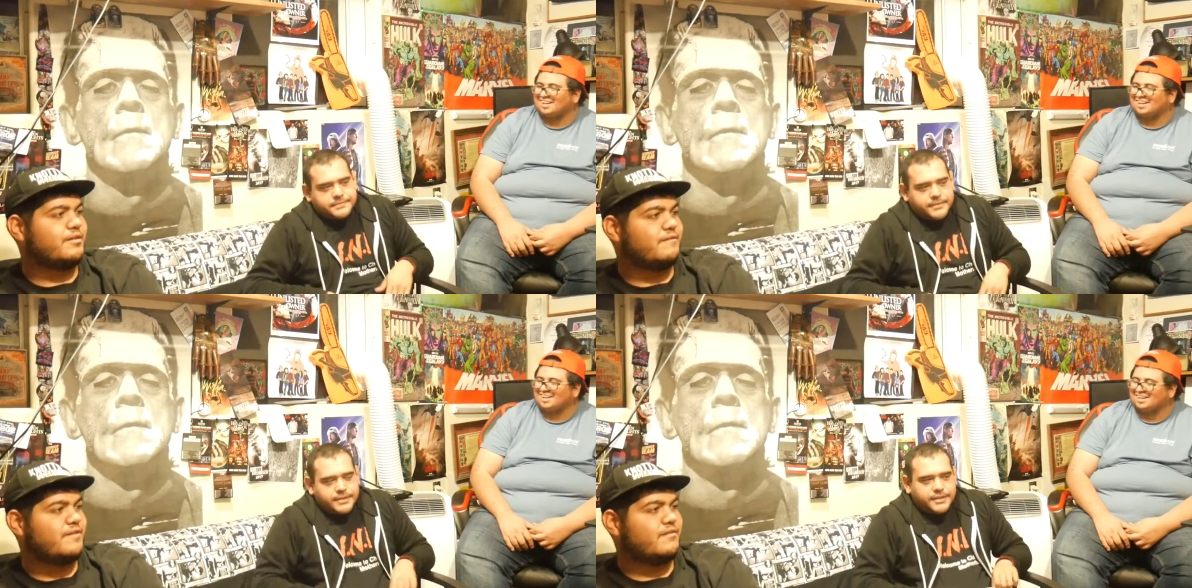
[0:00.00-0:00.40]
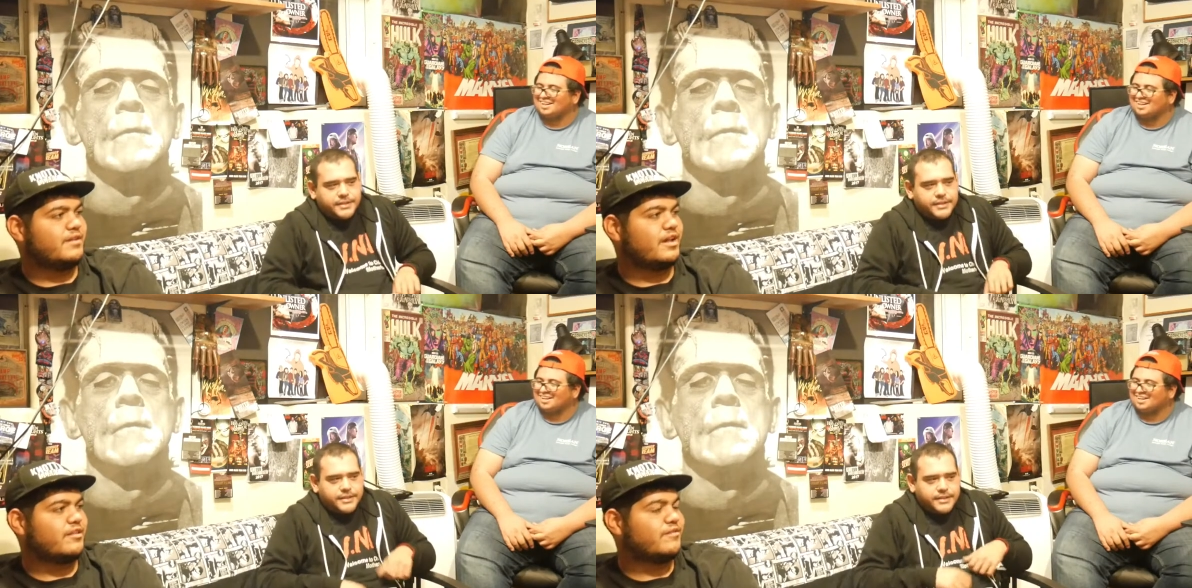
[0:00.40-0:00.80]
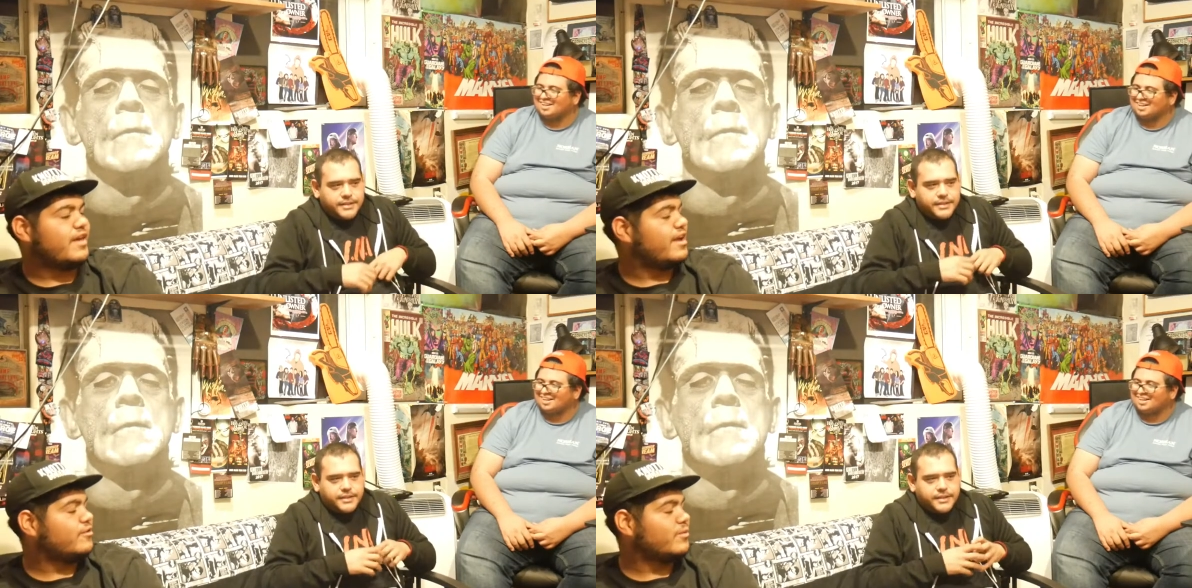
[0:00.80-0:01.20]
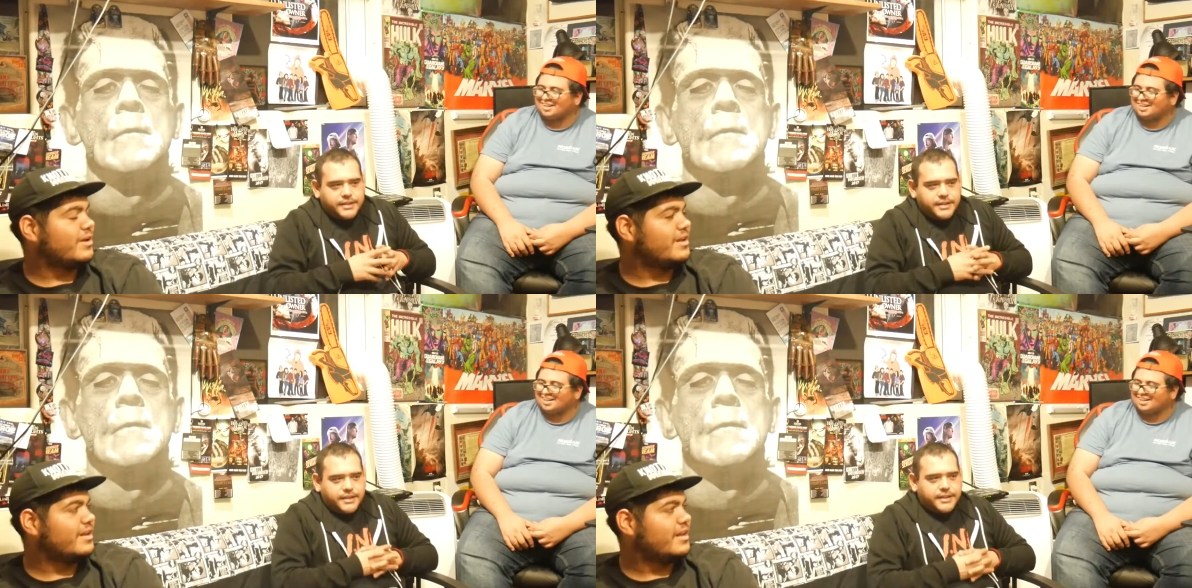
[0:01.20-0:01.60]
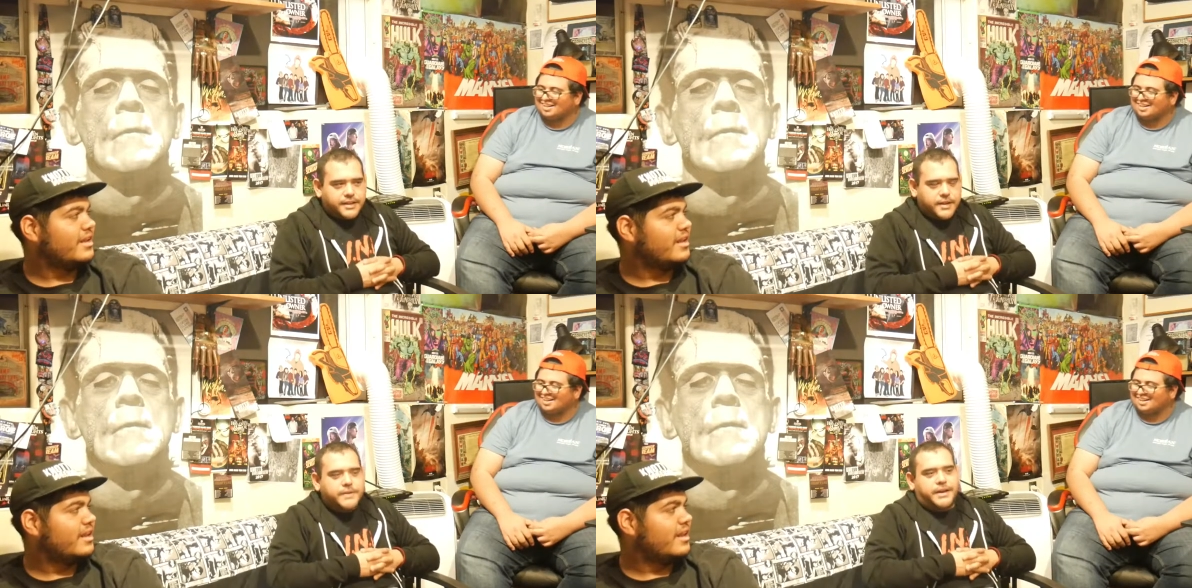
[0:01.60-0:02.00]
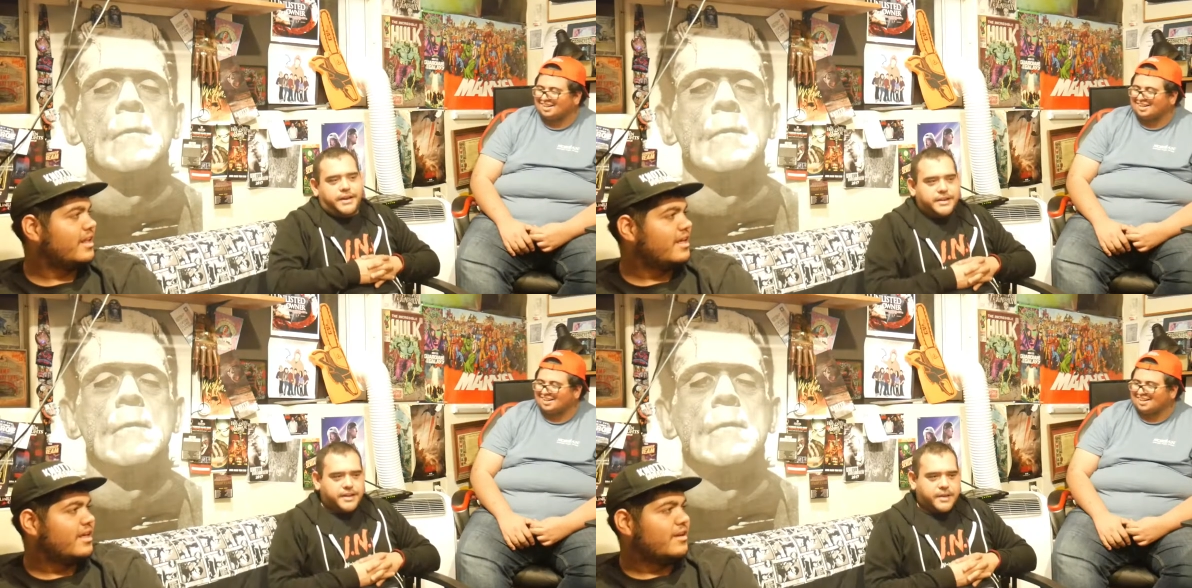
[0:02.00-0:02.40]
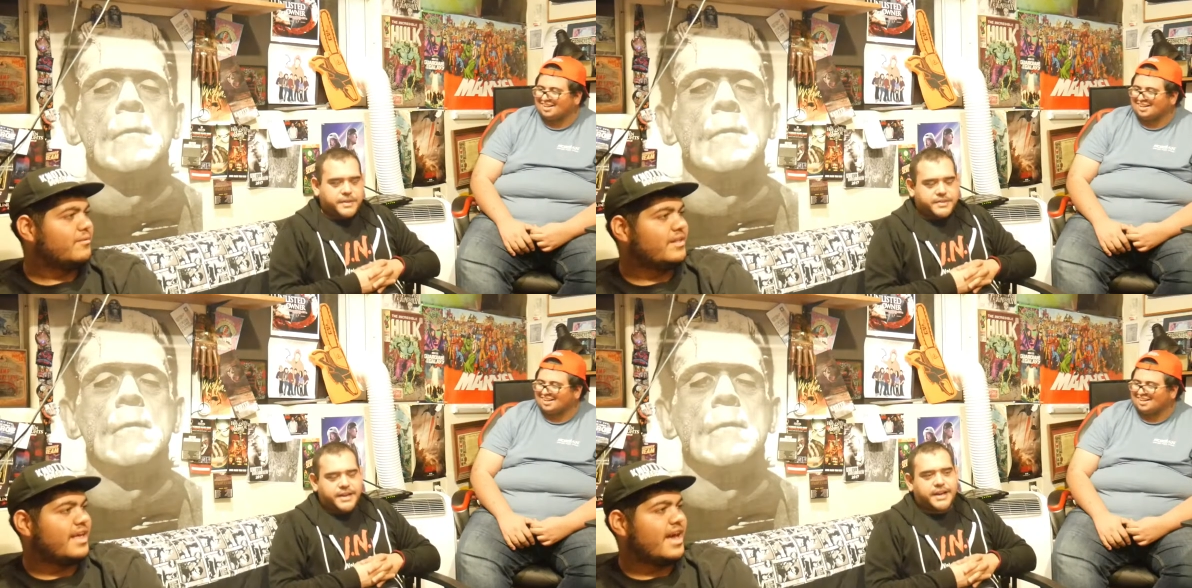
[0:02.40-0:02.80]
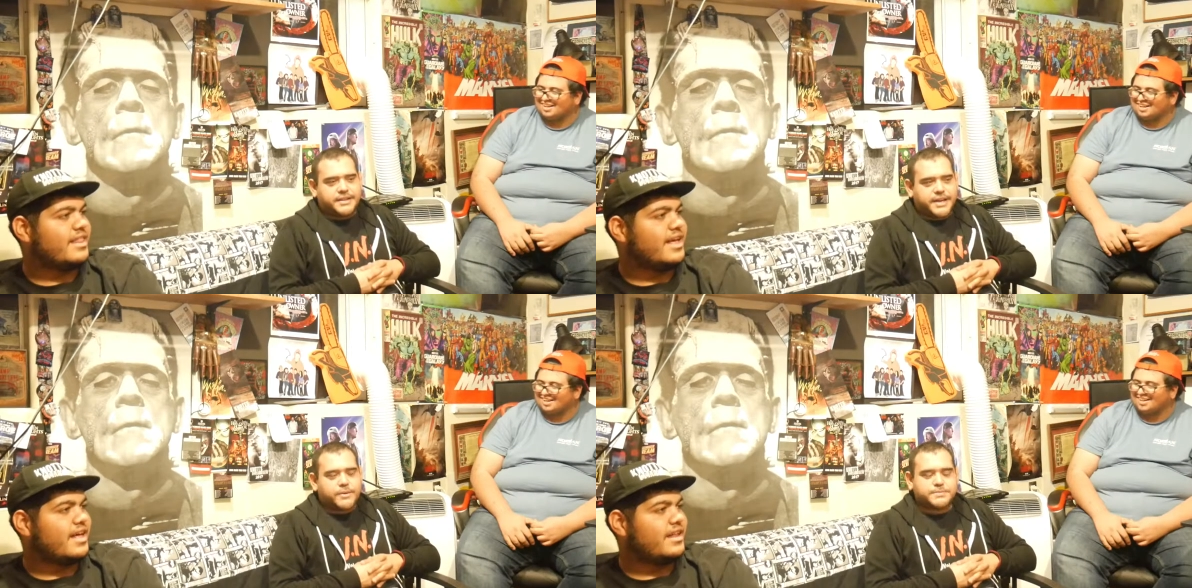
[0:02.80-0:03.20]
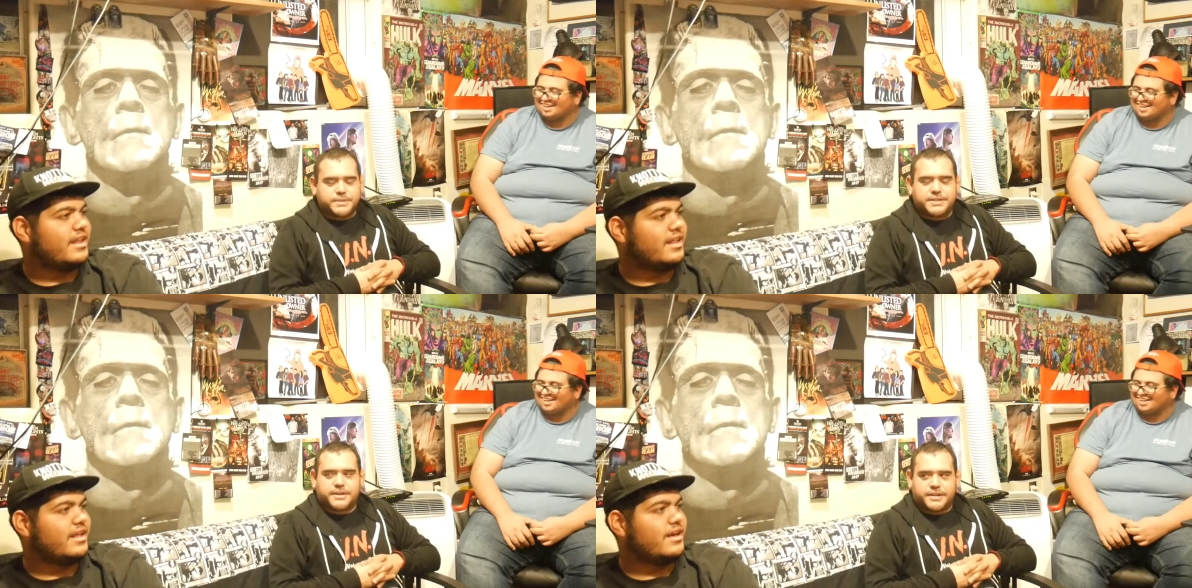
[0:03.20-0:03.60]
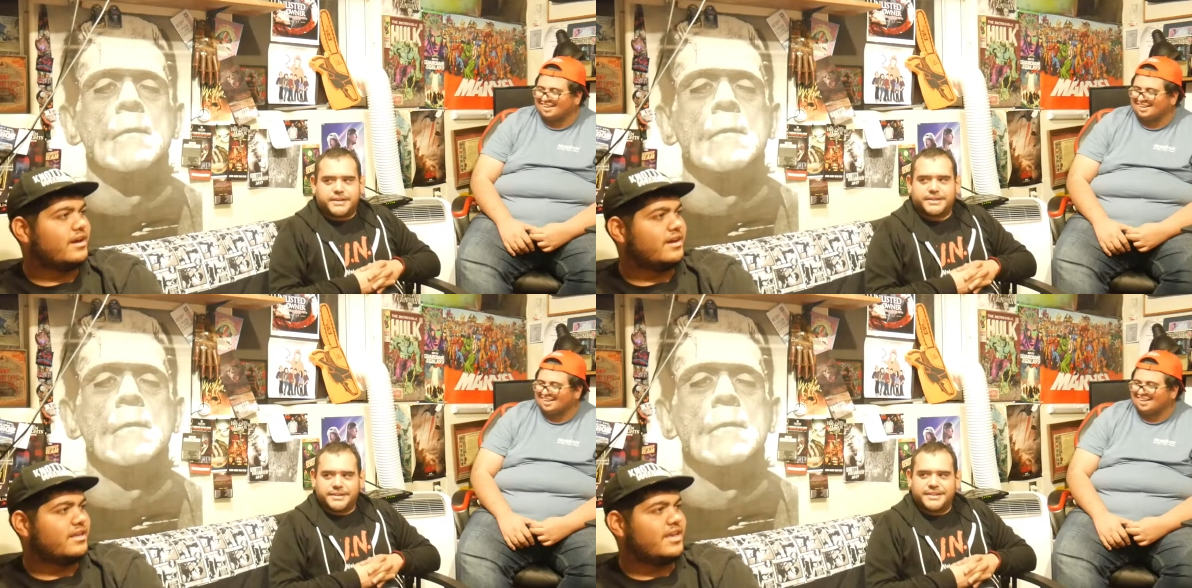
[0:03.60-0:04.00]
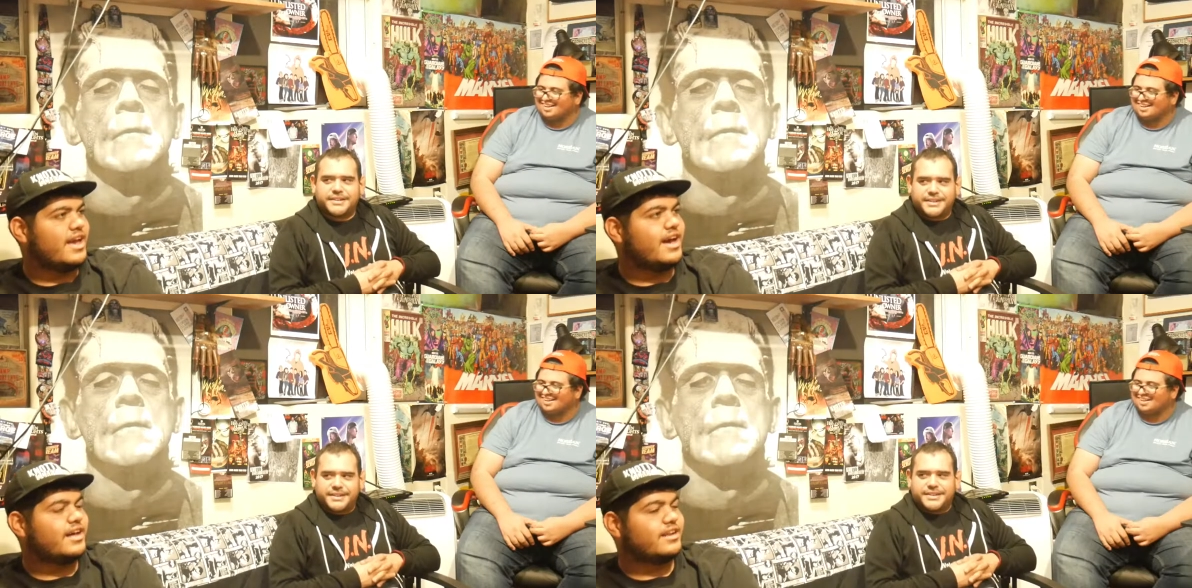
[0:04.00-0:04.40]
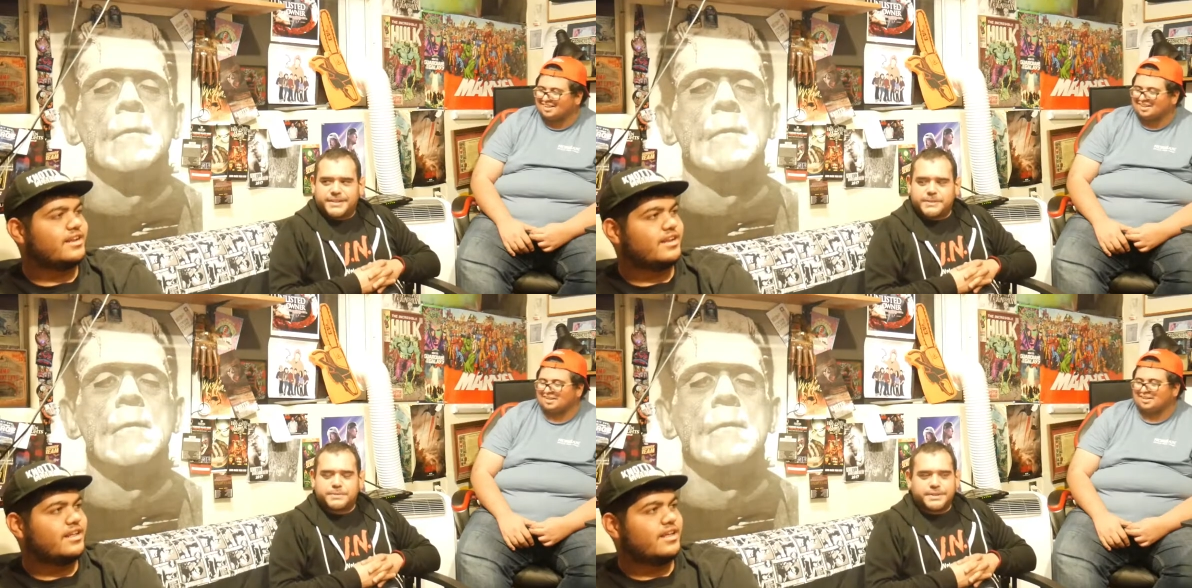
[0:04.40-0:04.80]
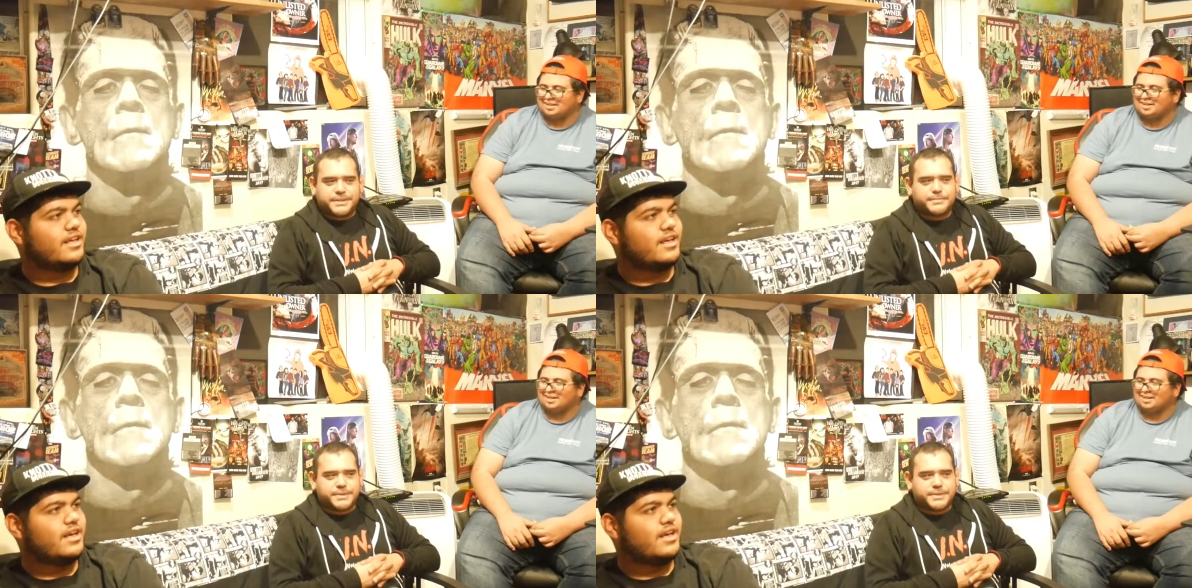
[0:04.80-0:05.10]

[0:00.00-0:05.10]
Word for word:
Speaker 1: the Viva Las Vegas one. Okay,
Speaker 2: I mean, they, I, uh, that was pretty gnarly. Yeah, that was pretty